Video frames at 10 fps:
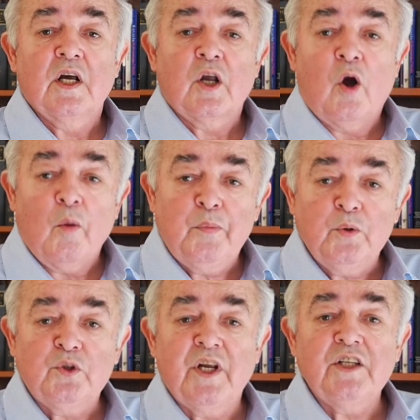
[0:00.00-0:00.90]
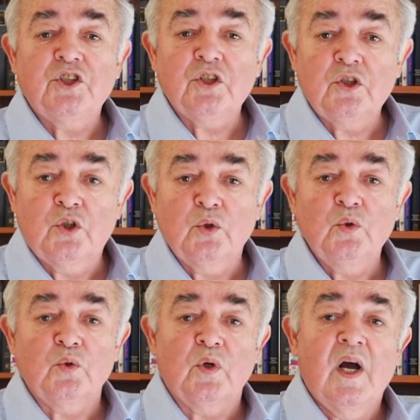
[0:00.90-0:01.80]
computation
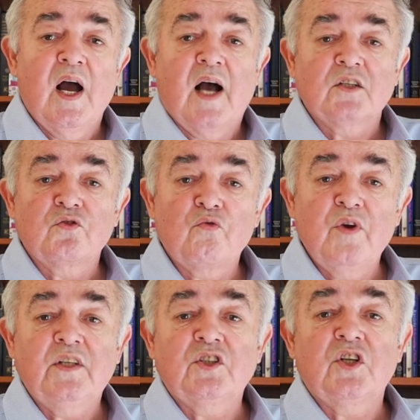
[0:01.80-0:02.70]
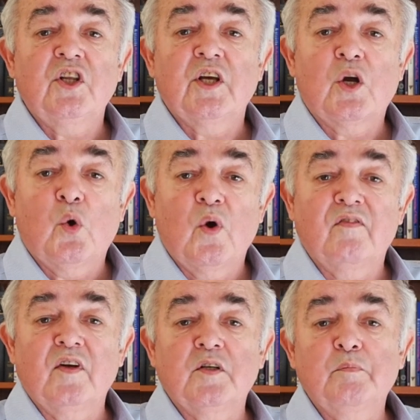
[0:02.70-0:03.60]
too has reached the
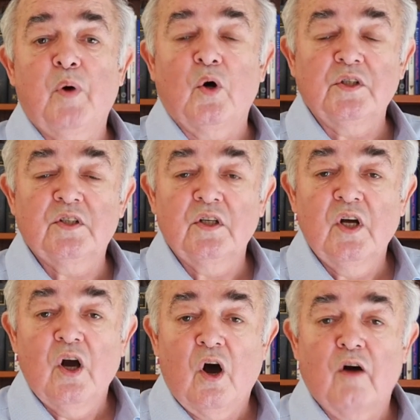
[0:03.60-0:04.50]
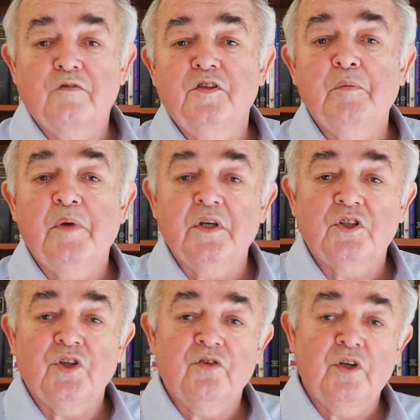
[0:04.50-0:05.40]
equivalent point of
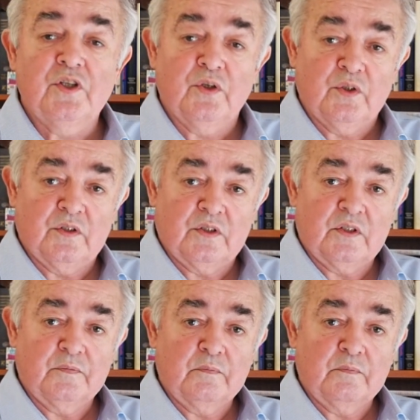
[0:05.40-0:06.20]
diminishing returns.